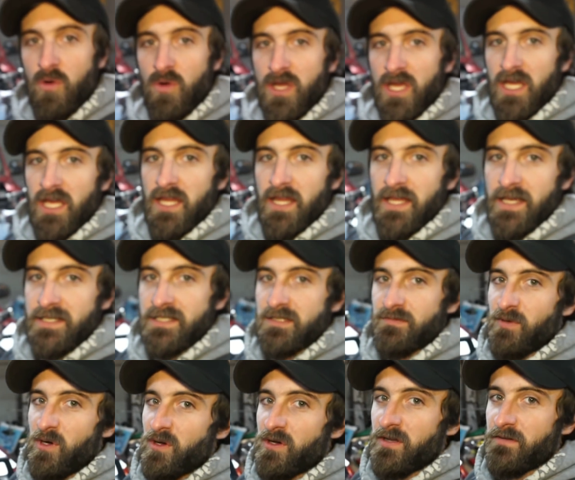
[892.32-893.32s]
Okay, that is
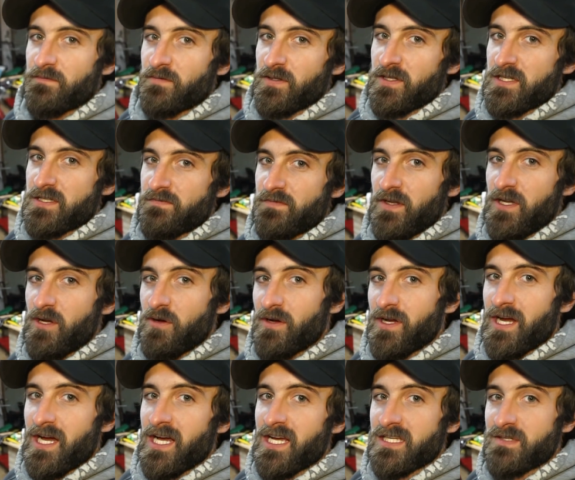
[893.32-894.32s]
about it for this video
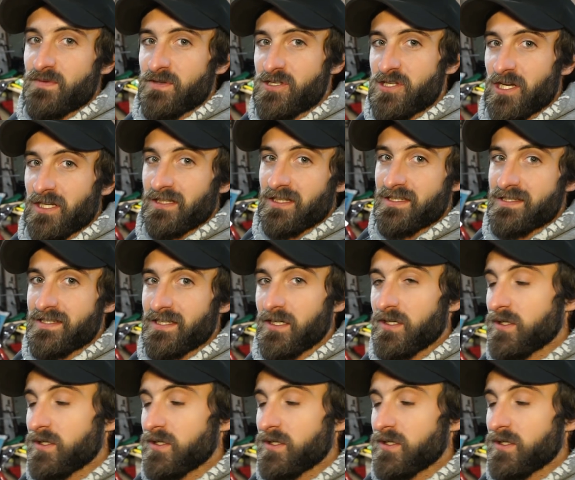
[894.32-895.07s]
guys, but check this